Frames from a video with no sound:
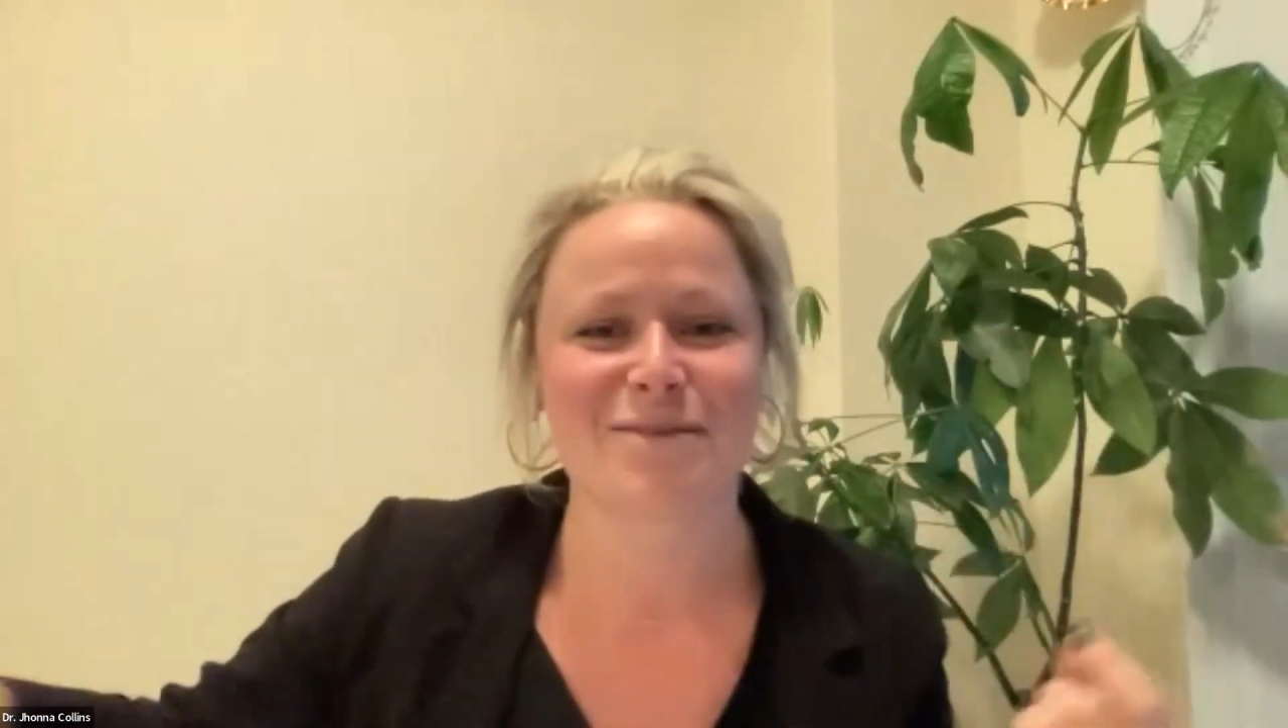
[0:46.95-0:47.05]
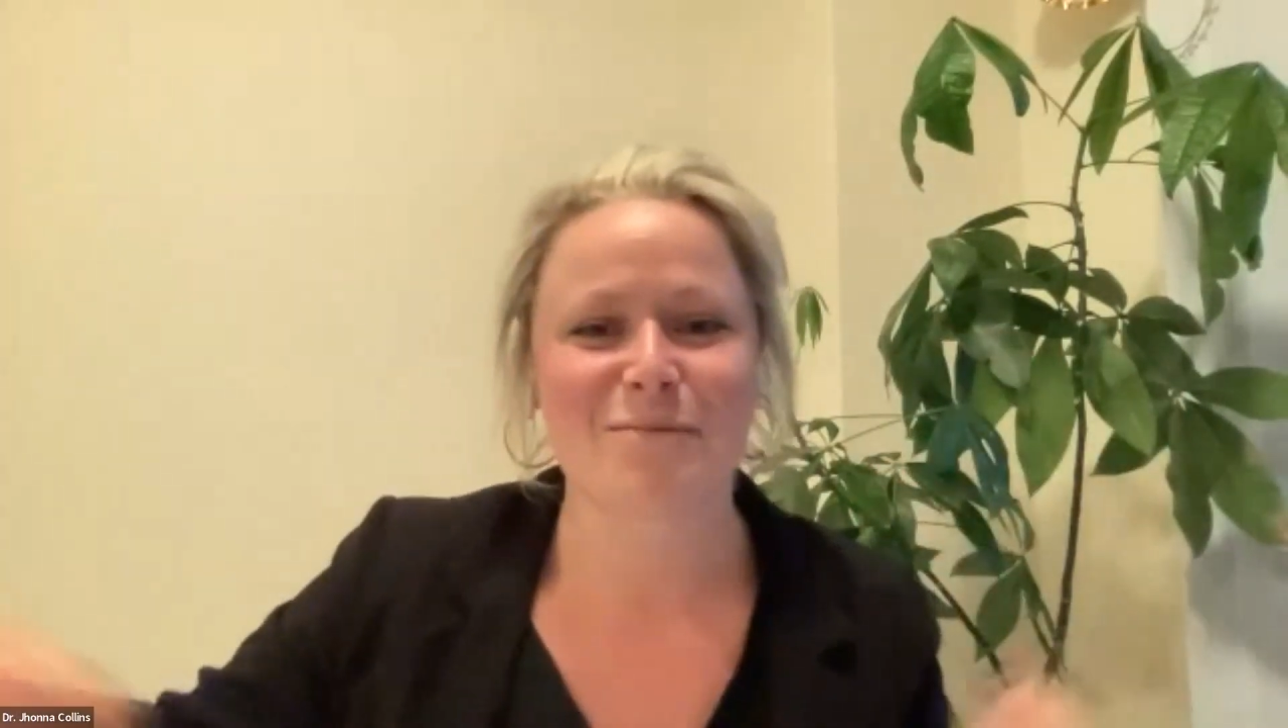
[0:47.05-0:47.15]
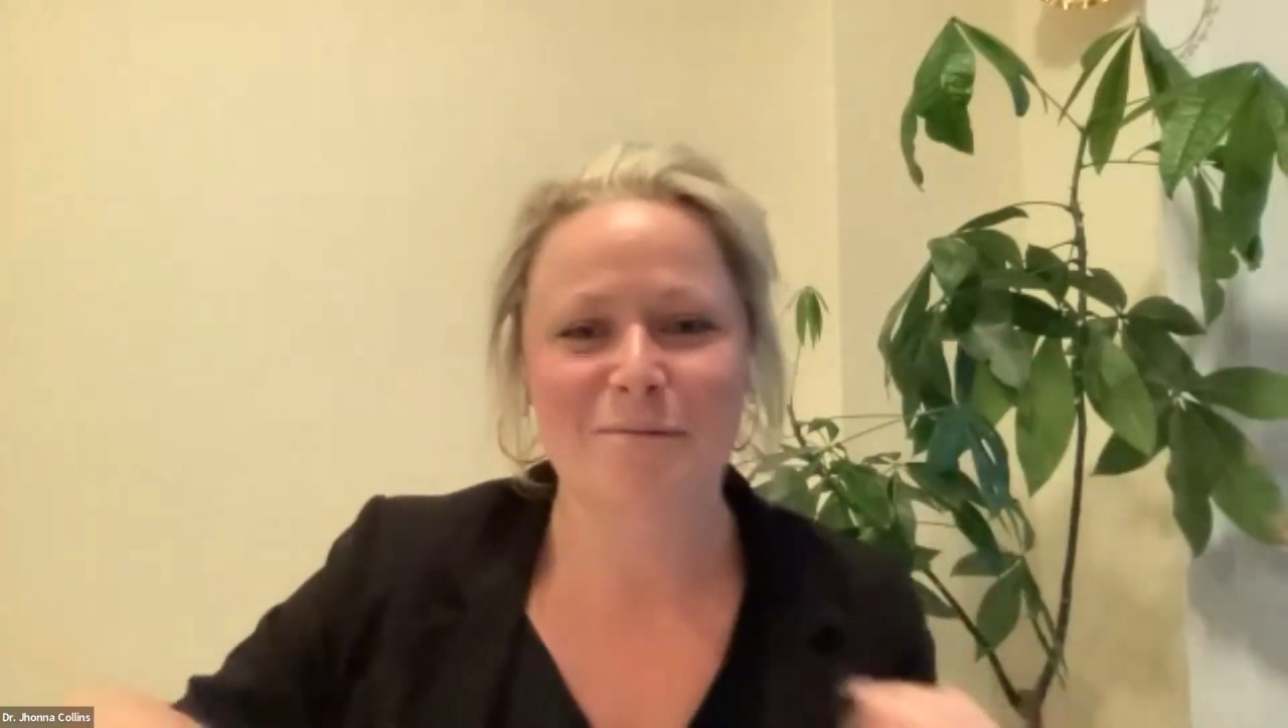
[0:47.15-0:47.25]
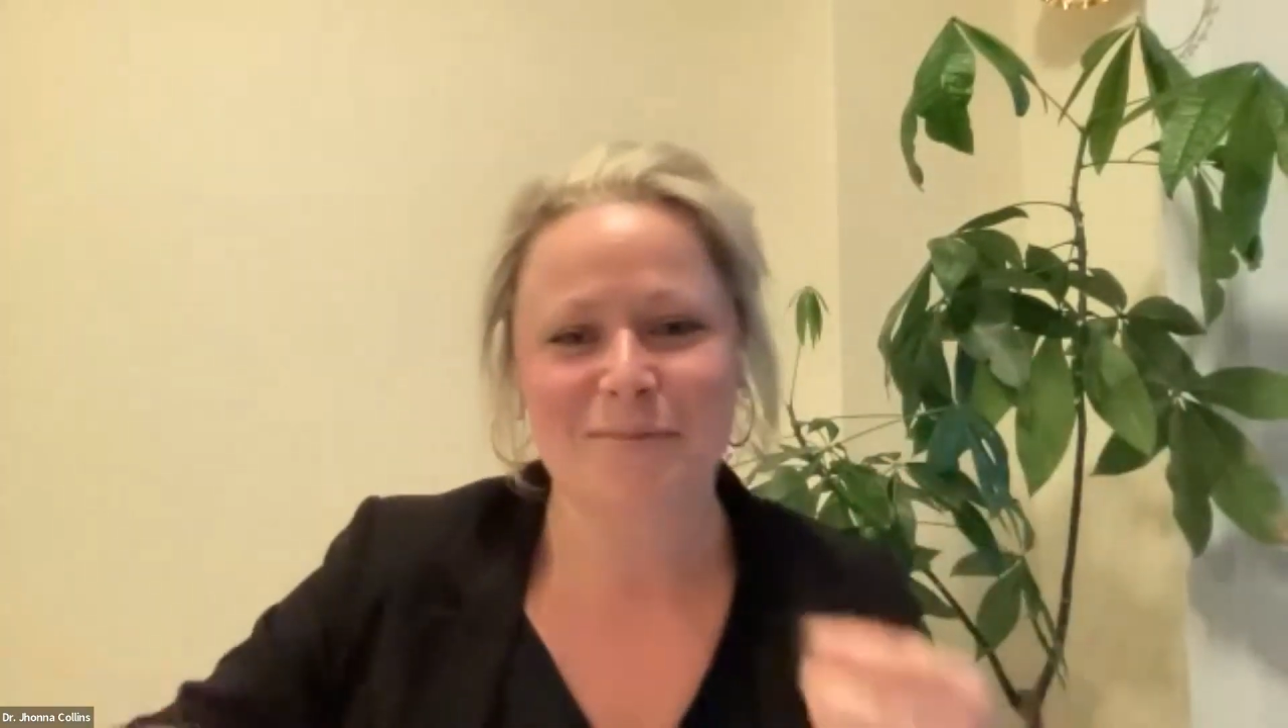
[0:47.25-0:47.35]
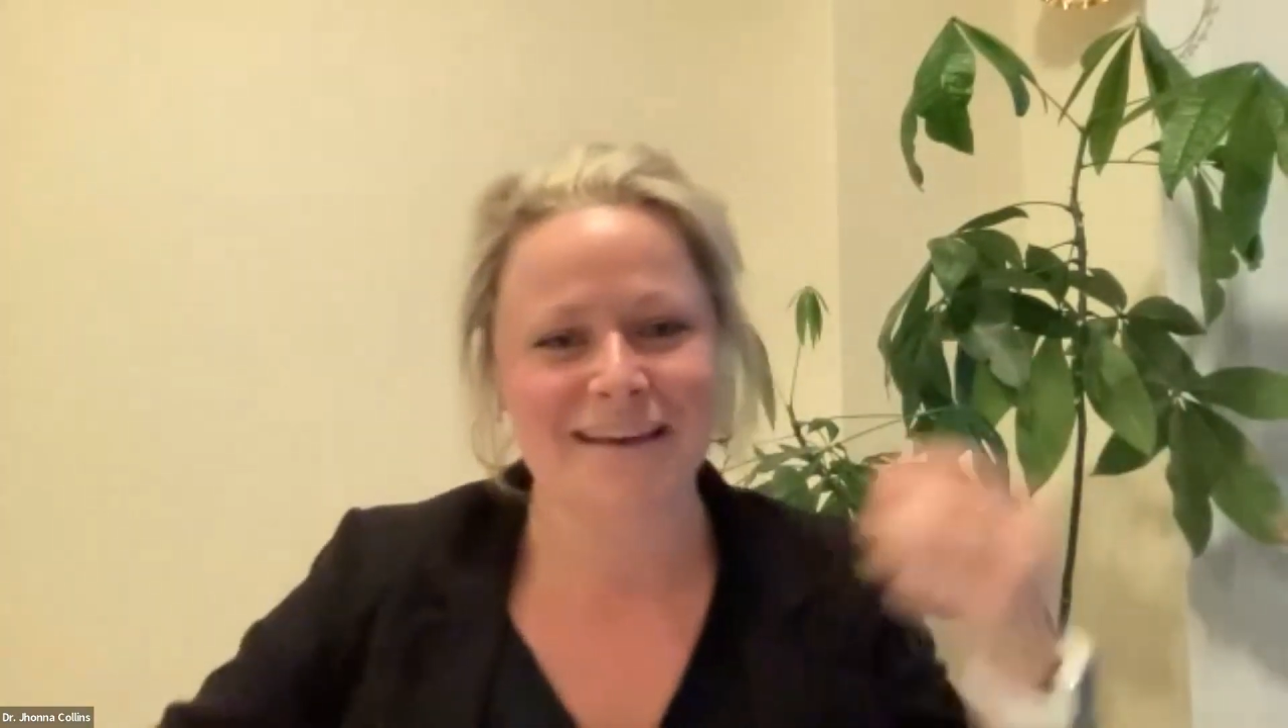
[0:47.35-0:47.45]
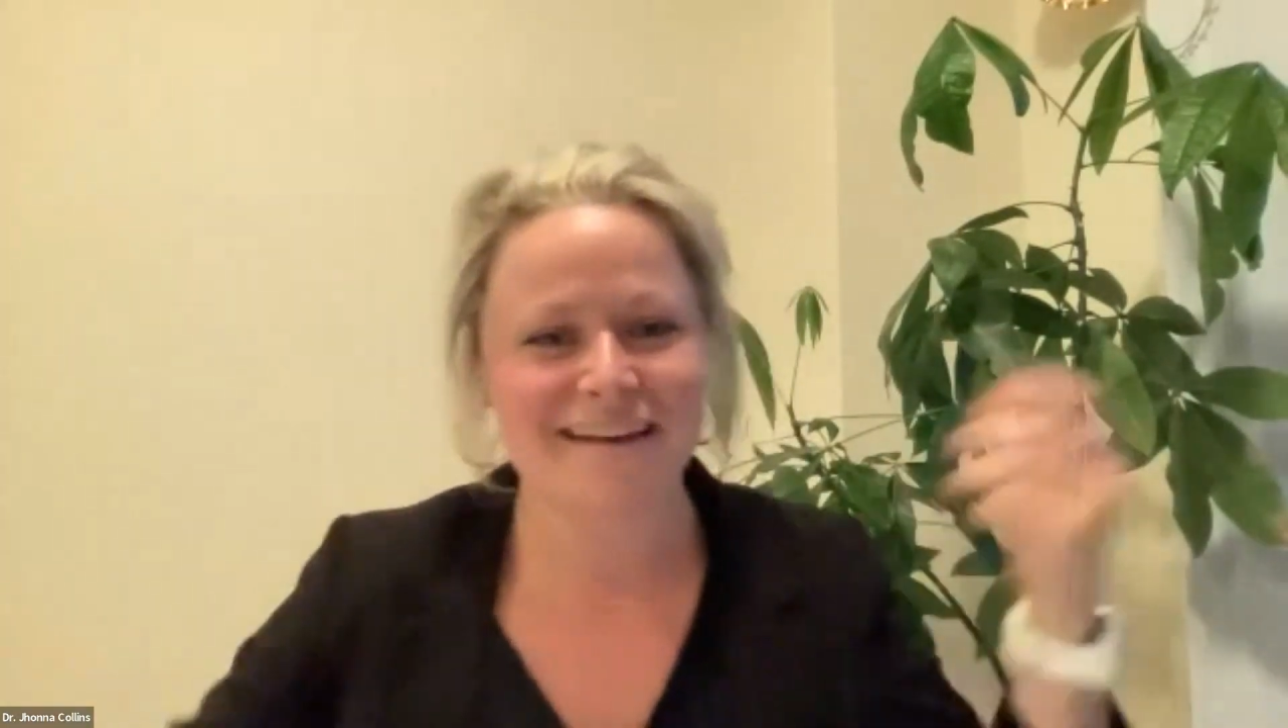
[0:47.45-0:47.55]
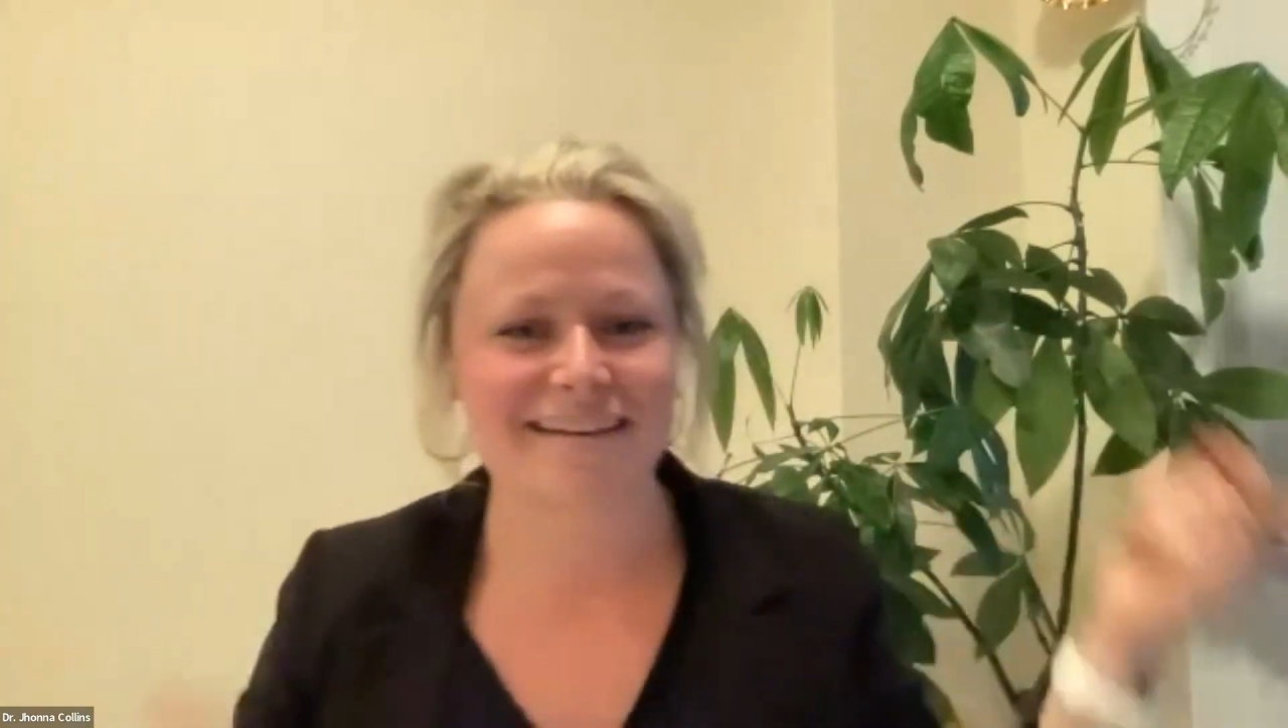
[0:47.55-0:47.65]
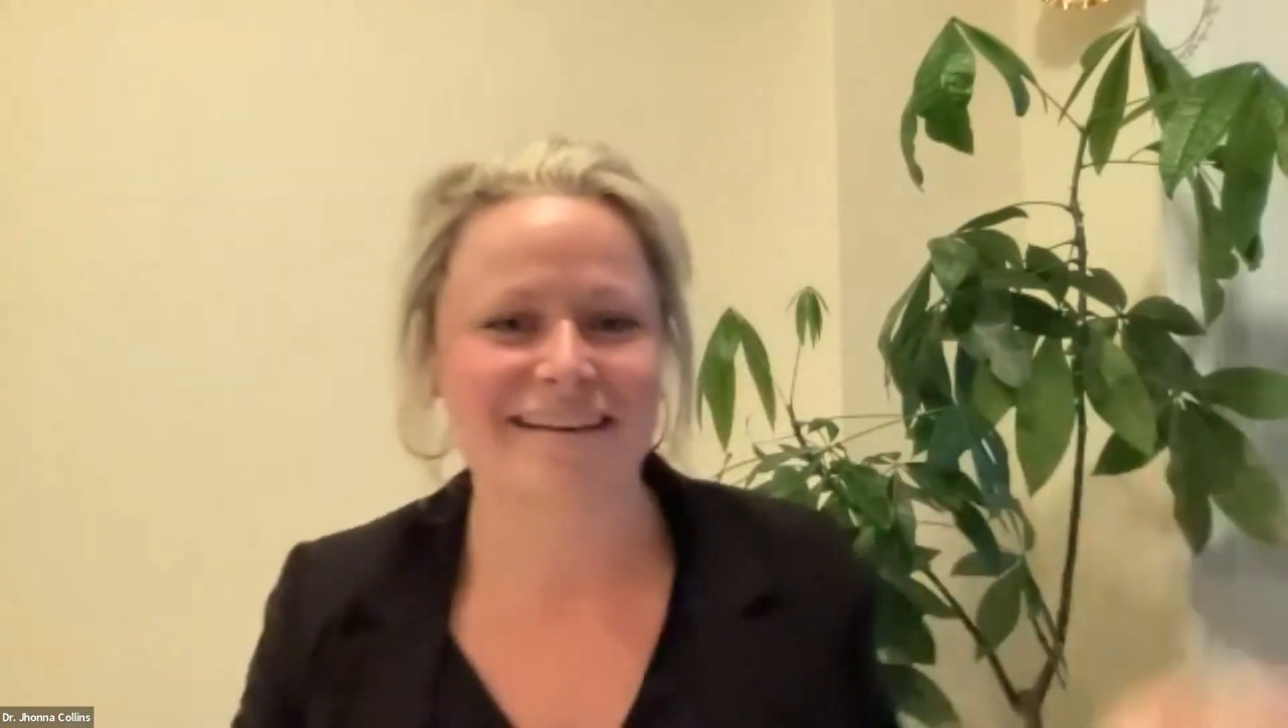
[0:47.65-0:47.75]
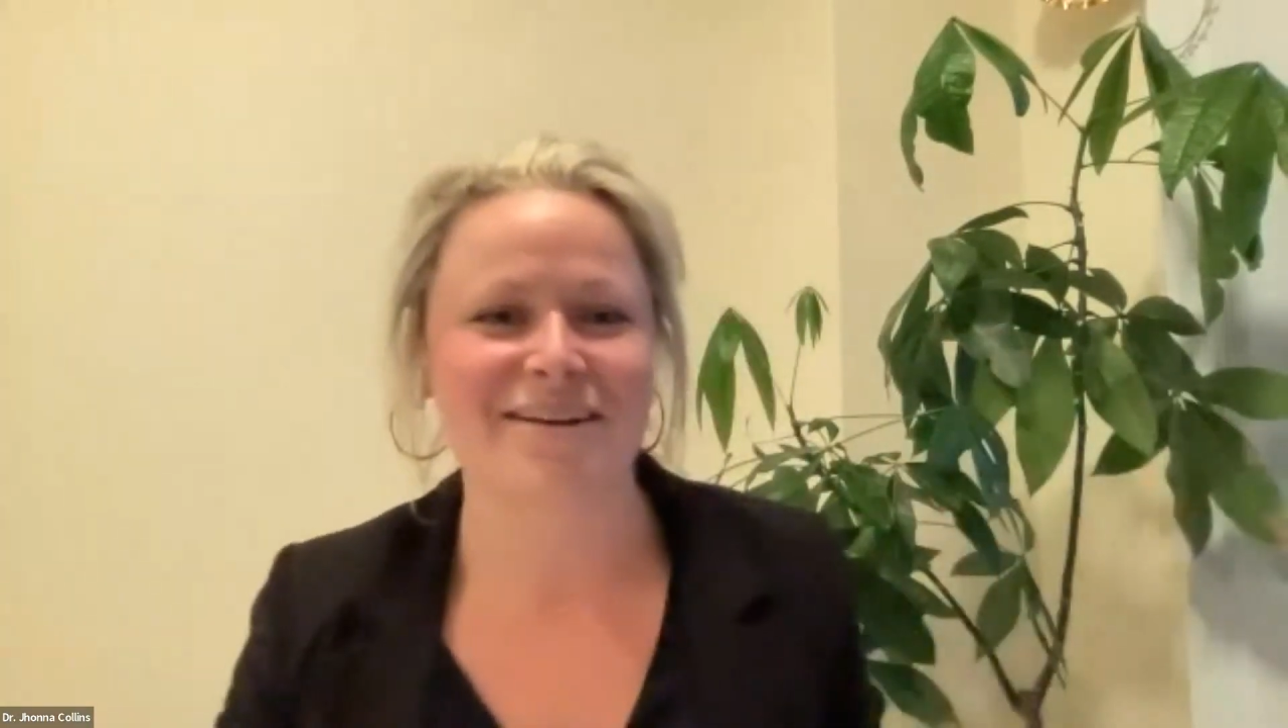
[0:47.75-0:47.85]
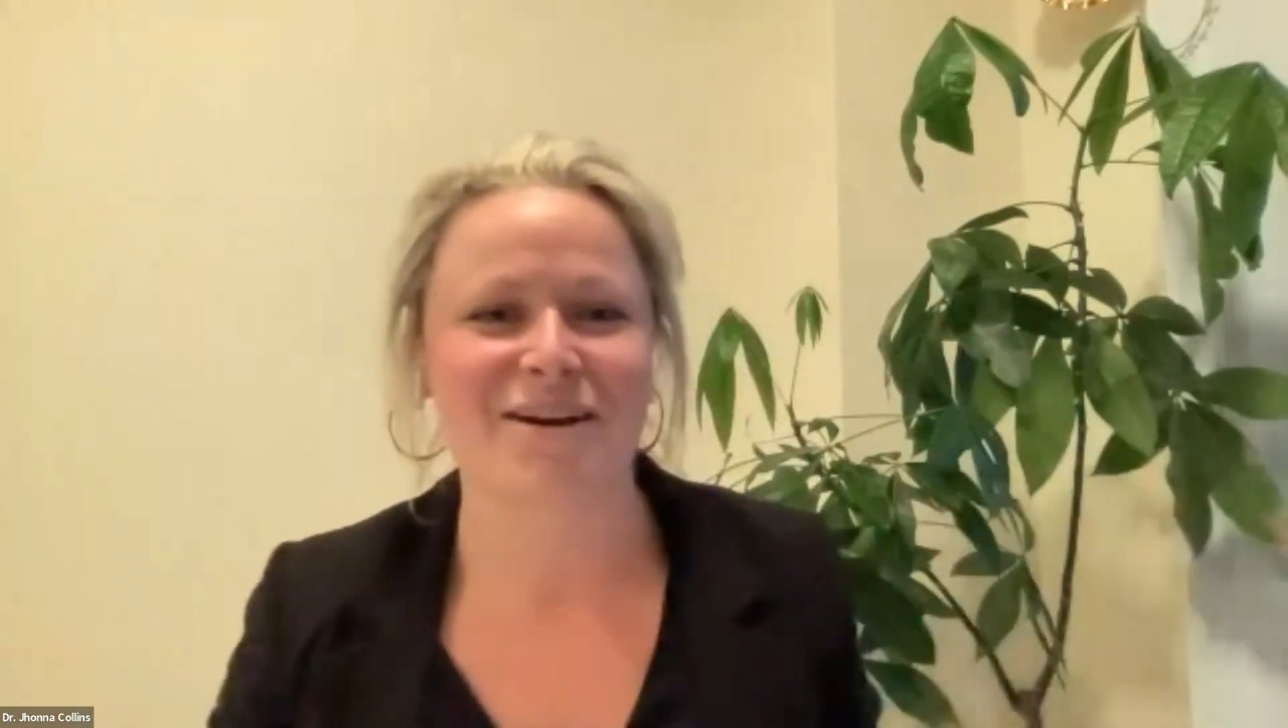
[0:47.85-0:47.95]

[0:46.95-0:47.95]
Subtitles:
They might be,